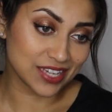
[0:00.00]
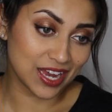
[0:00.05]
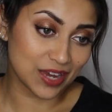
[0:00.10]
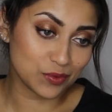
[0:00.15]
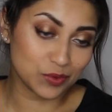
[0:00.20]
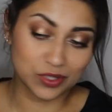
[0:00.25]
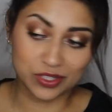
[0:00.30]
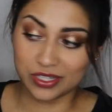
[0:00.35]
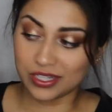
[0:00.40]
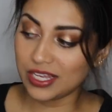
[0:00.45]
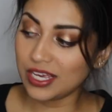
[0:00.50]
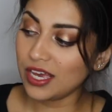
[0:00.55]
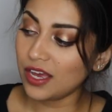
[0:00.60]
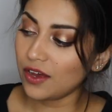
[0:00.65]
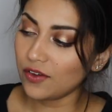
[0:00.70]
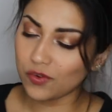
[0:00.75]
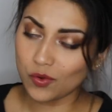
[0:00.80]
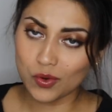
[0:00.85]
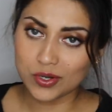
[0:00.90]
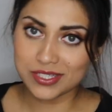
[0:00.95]
I will
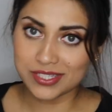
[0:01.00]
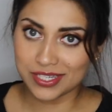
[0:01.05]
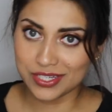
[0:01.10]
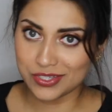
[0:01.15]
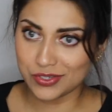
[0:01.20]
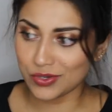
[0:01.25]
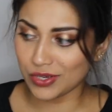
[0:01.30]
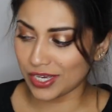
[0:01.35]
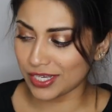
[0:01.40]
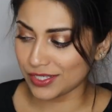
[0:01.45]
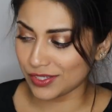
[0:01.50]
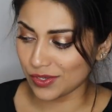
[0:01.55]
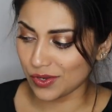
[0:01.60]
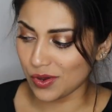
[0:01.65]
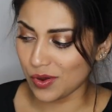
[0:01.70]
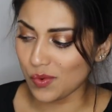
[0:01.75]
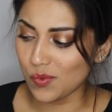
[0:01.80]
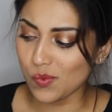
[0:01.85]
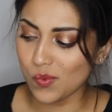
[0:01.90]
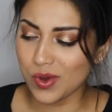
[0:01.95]
of course let you guys
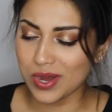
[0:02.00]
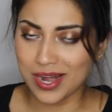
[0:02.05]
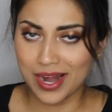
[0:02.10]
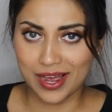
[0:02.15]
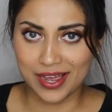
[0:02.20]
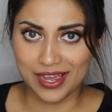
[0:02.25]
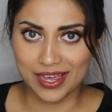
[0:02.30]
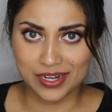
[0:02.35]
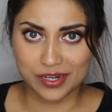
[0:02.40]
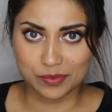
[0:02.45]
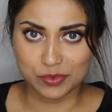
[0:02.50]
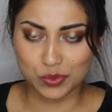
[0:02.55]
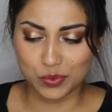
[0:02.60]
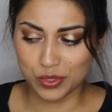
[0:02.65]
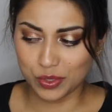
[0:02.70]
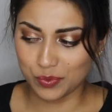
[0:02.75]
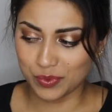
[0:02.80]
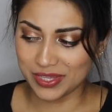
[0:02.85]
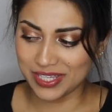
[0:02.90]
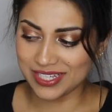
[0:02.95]
know what I end up
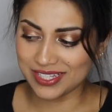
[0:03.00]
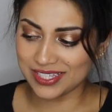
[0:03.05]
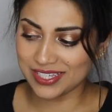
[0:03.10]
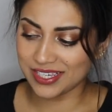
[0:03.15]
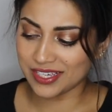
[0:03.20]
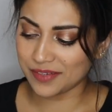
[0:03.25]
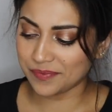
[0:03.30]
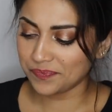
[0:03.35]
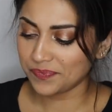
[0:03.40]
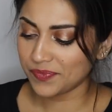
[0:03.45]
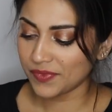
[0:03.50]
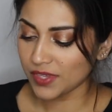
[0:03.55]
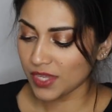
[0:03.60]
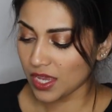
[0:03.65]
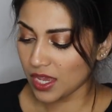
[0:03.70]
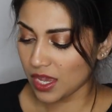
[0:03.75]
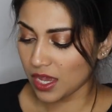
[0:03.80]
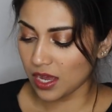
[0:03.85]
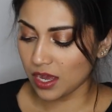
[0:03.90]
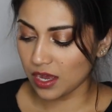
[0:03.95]
doing with it.
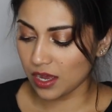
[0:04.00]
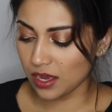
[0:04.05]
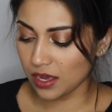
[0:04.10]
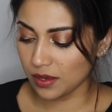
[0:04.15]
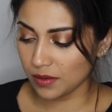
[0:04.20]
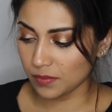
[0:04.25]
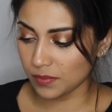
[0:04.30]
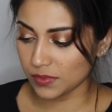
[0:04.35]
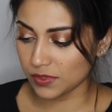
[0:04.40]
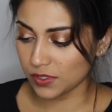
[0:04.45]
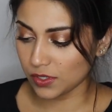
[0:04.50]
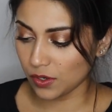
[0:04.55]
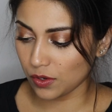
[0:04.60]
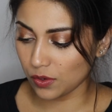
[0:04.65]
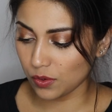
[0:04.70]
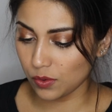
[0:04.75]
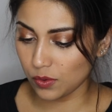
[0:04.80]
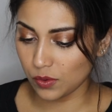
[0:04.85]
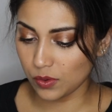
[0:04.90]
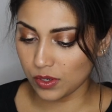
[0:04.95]
Um,
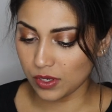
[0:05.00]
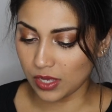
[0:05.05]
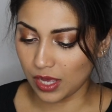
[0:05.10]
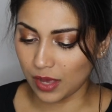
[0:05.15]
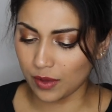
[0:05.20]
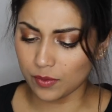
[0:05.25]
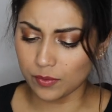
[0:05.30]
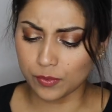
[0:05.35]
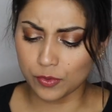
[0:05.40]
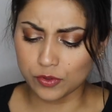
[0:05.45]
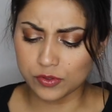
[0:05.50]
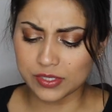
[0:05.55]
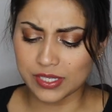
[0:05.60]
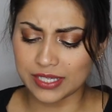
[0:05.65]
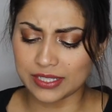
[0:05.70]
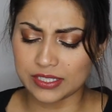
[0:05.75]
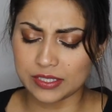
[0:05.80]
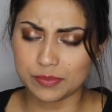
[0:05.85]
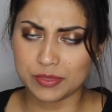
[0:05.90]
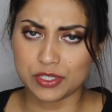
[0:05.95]
so I will most
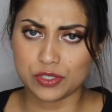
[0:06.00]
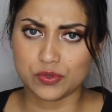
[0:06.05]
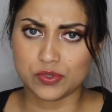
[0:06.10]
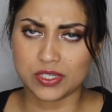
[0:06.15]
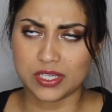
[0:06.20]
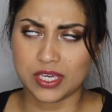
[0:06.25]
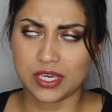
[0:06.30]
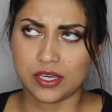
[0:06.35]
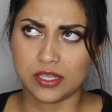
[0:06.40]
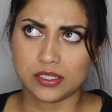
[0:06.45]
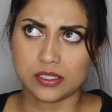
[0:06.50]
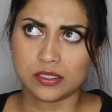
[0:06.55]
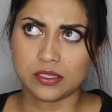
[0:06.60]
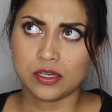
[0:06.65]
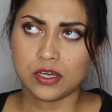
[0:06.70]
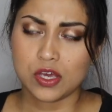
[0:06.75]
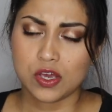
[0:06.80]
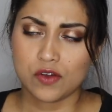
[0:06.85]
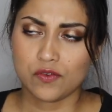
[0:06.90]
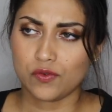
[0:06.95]
likely be using it
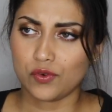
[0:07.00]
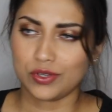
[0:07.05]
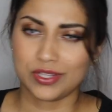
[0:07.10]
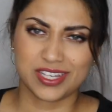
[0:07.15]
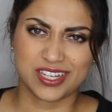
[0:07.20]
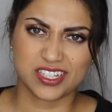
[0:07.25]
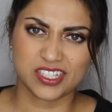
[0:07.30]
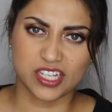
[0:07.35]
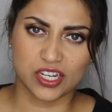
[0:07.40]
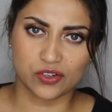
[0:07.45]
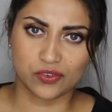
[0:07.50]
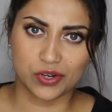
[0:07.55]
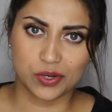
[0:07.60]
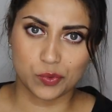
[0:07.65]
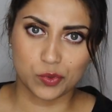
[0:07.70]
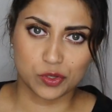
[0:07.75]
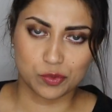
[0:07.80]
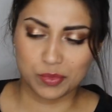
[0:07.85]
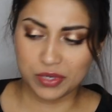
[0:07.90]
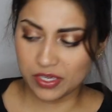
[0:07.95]
for like a decorate
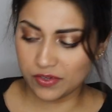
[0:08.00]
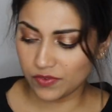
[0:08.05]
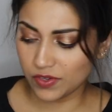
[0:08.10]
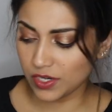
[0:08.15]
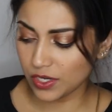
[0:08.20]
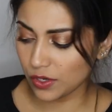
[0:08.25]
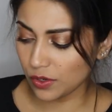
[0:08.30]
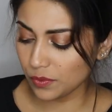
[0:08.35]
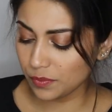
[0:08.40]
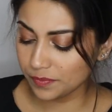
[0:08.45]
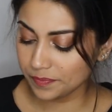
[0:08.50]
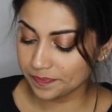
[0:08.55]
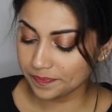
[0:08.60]
with me video.